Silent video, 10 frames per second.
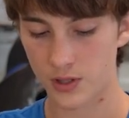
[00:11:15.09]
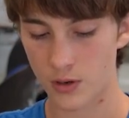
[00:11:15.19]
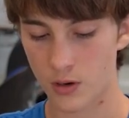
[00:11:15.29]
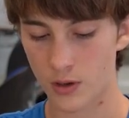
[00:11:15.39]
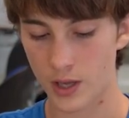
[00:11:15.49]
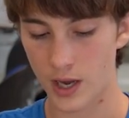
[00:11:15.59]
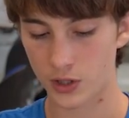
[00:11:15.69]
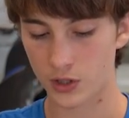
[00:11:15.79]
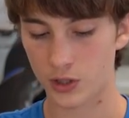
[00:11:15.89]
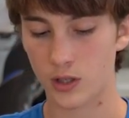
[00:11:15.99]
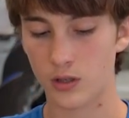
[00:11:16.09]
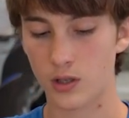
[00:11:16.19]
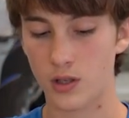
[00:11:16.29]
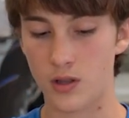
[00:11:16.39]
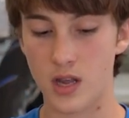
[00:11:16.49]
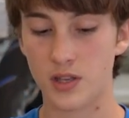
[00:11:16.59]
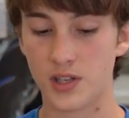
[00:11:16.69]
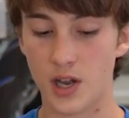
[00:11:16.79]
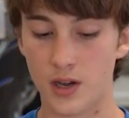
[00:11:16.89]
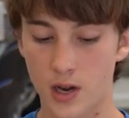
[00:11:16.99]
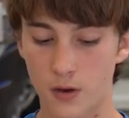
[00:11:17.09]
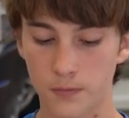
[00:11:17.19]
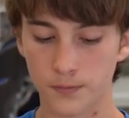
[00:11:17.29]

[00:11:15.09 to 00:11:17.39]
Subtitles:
They're actually in the inside now.